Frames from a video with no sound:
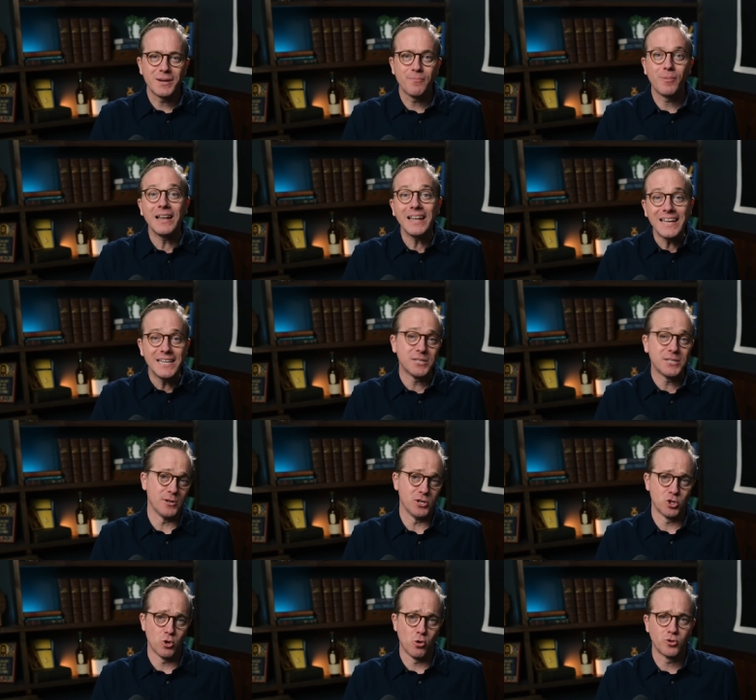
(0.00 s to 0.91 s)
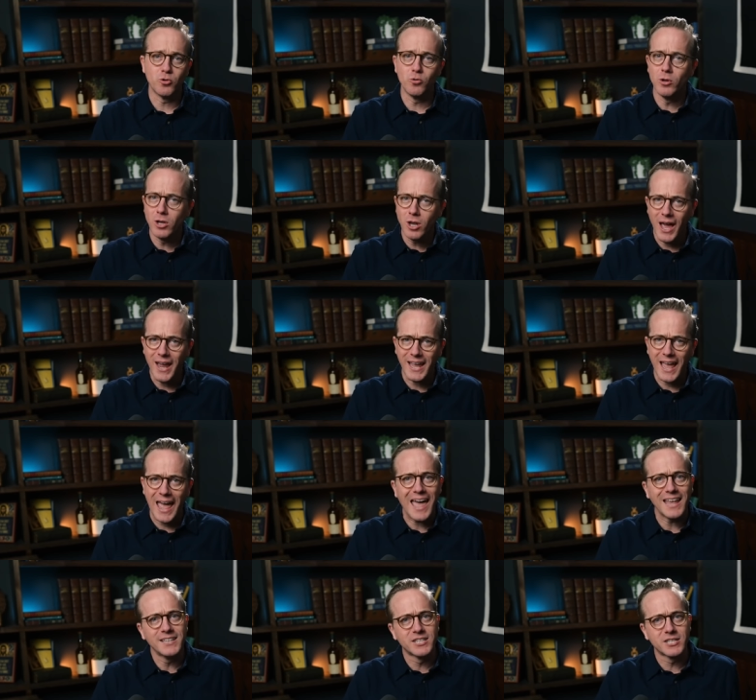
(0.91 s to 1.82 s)
Please be sure to like
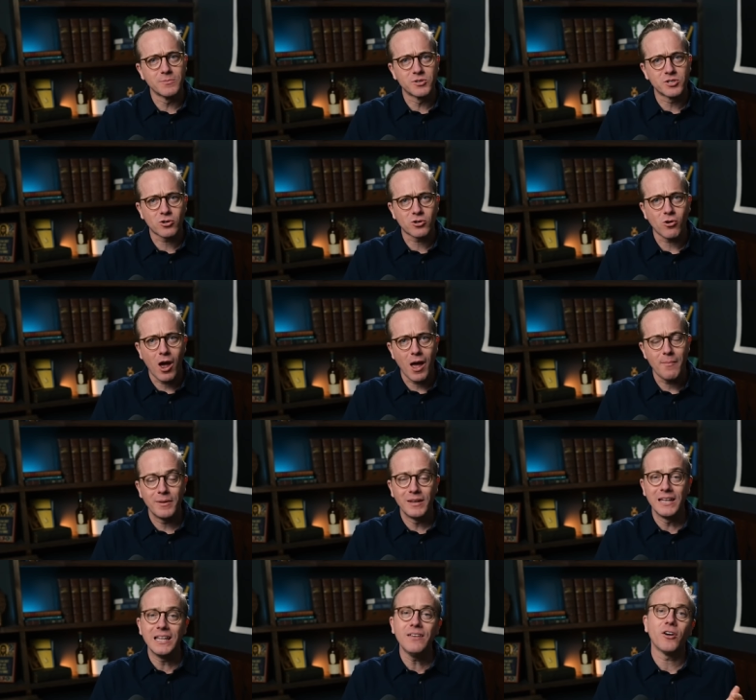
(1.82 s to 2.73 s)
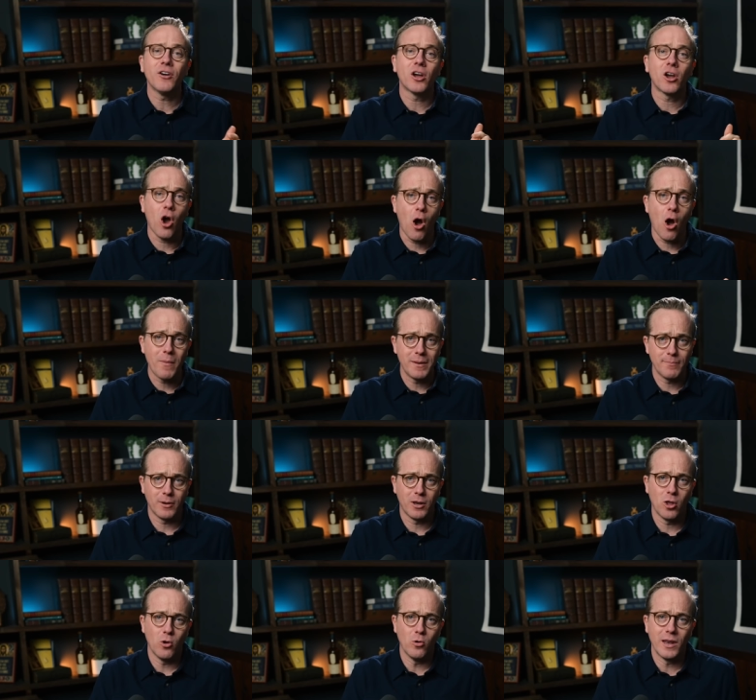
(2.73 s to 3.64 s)
and subscribe and leave a comment
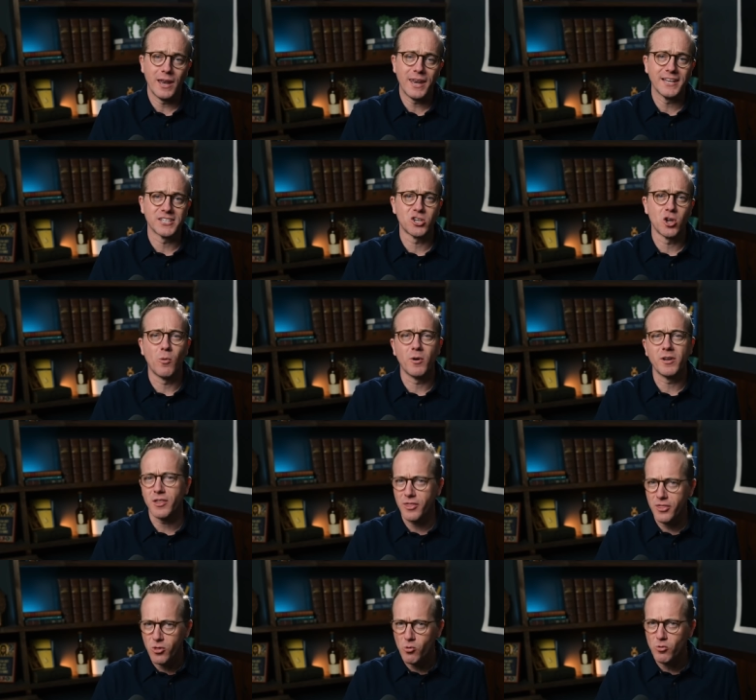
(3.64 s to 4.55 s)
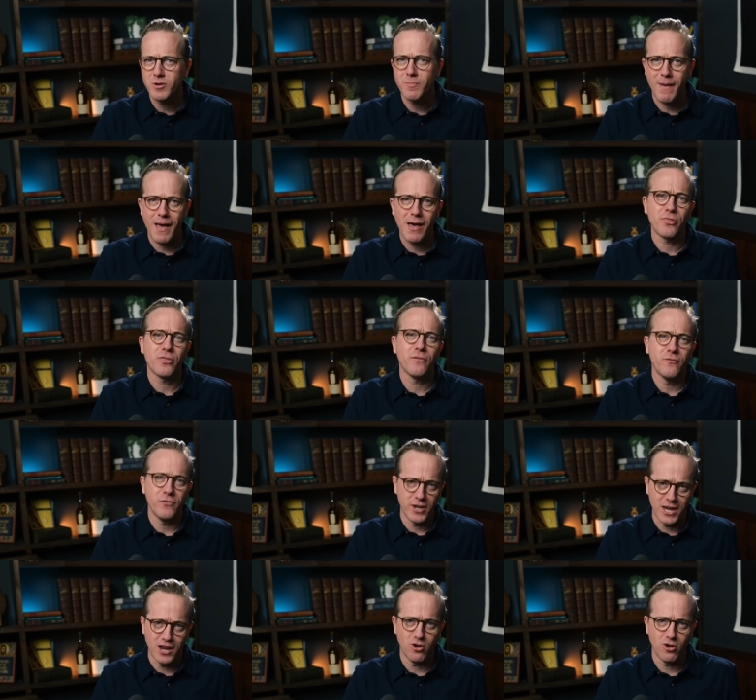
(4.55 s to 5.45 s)
below letting us know what you thought about the
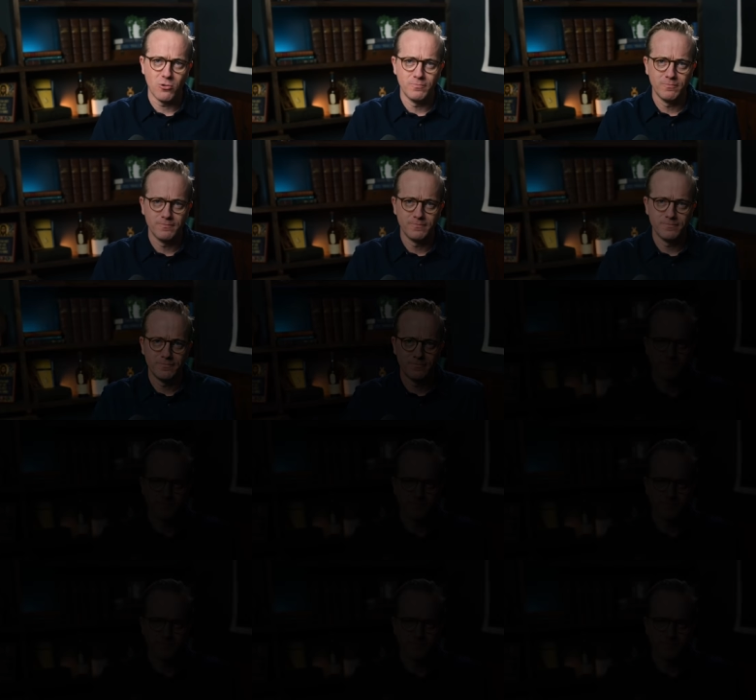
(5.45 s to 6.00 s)
video.